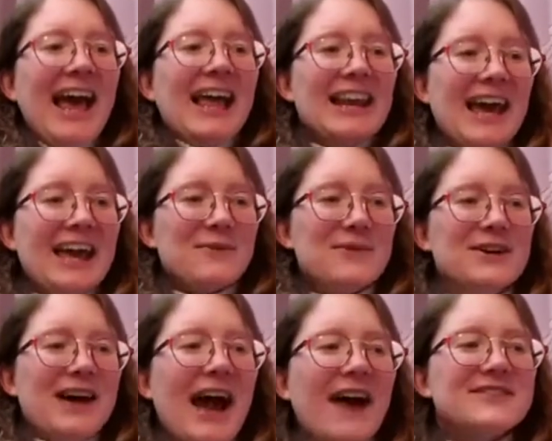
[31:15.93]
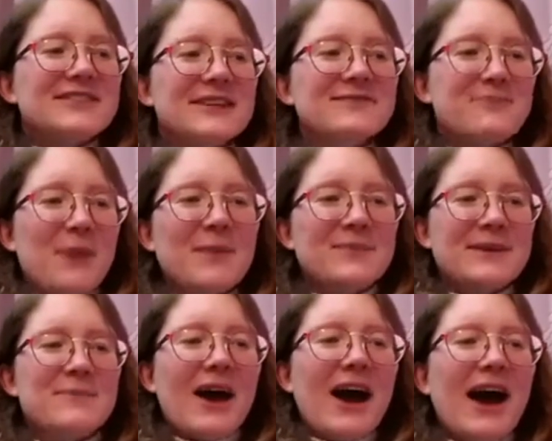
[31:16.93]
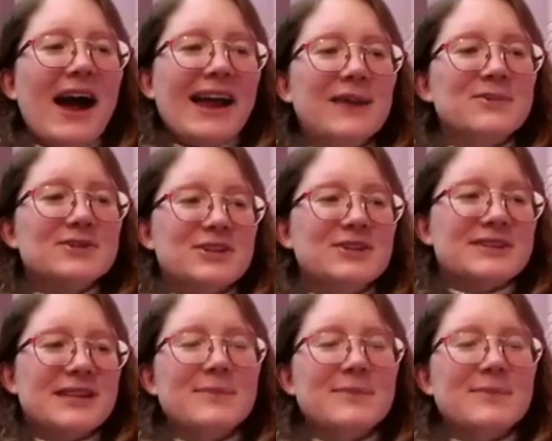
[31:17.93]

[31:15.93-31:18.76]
Then we'll have some pumpkin pie and we'll do some